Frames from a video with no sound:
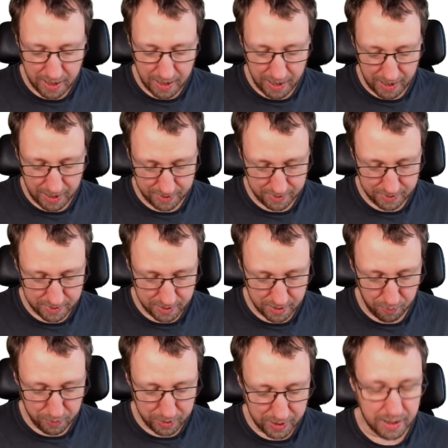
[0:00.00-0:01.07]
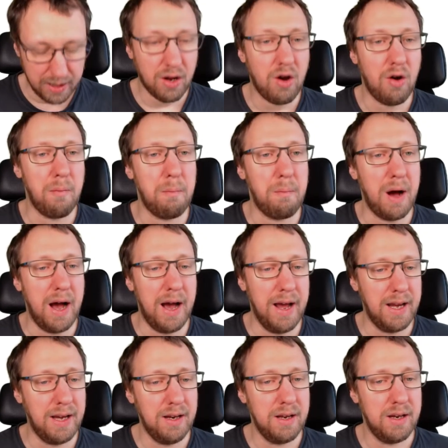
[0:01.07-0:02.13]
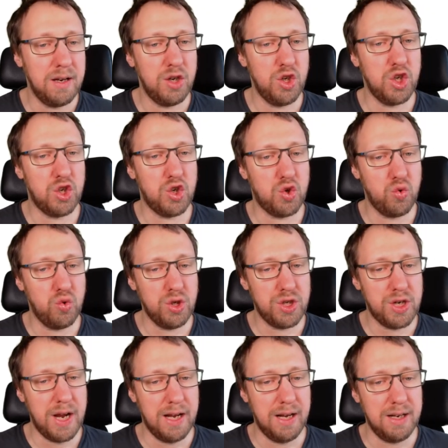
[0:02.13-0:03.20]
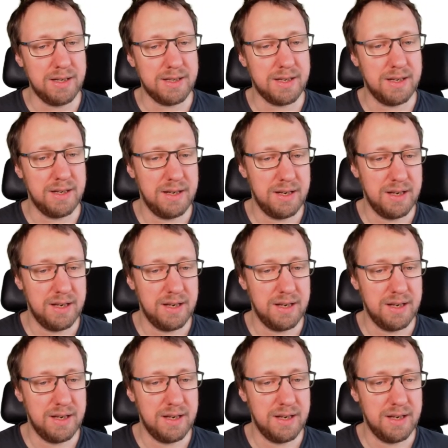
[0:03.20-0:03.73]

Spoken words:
And now we can combine the 2 channels